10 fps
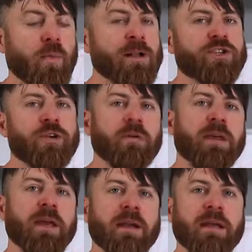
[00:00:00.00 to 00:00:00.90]
what you'll
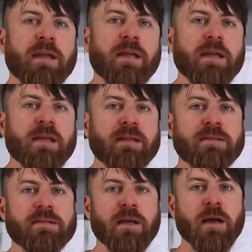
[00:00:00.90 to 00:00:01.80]
get
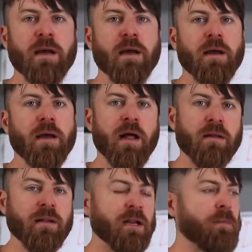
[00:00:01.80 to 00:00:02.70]
is a
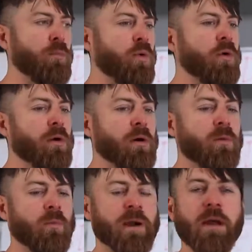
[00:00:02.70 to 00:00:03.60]
little
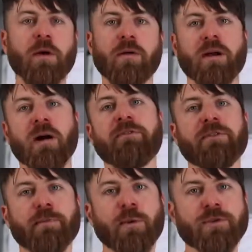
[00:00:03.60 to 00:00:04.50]
more what I call
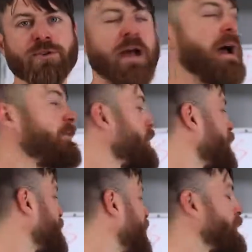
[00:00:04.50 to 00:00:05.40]
comfortable travel.
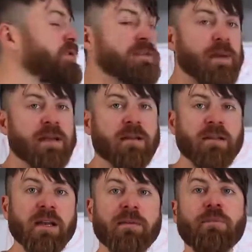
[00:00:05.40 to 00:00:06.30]
You'll be able to spend a
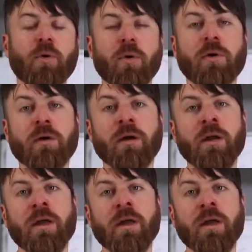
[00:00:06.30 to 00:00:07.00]
little more.